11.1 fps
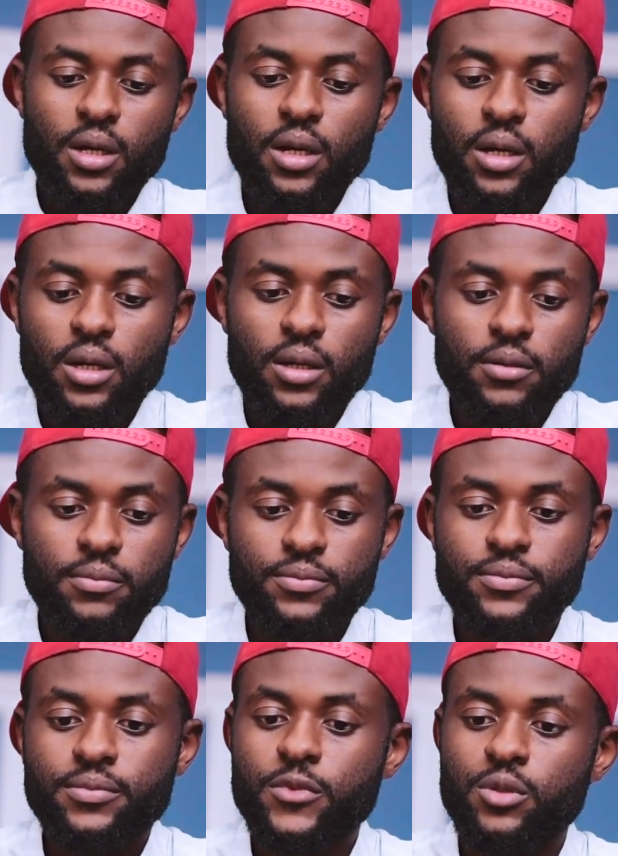I'll
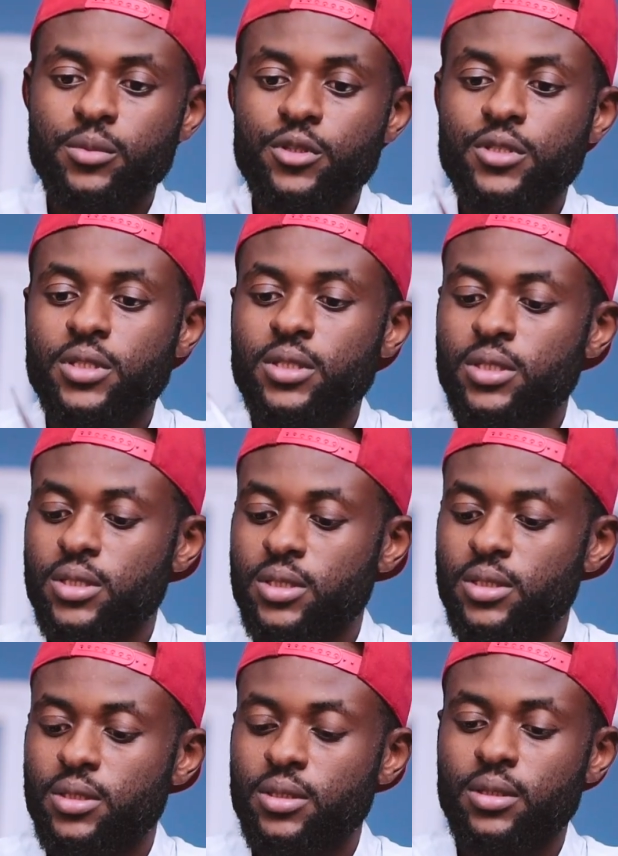be using
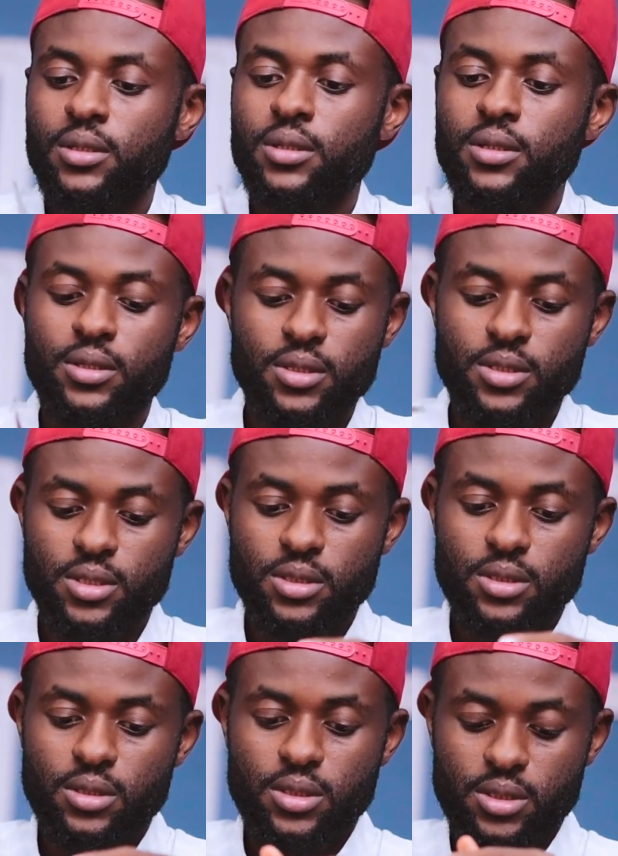this
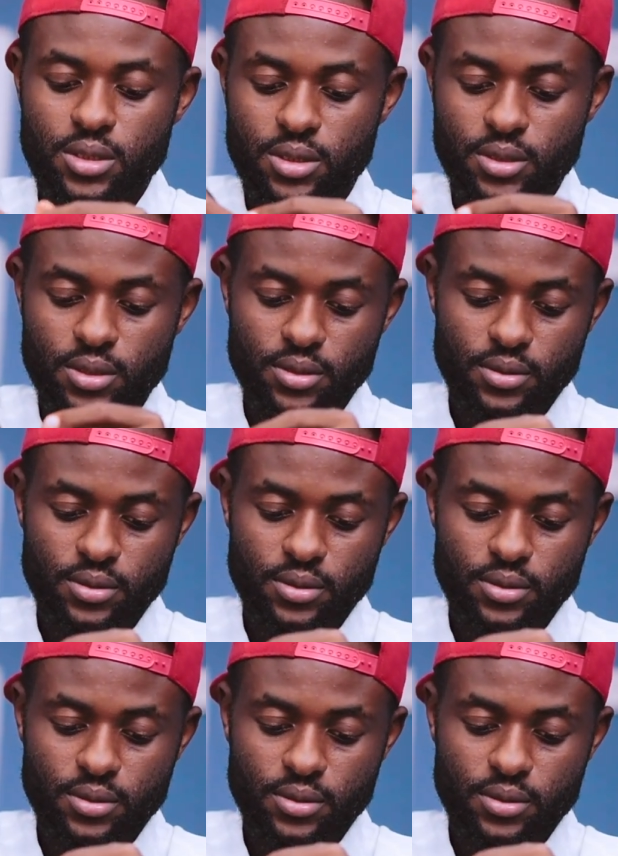scissors.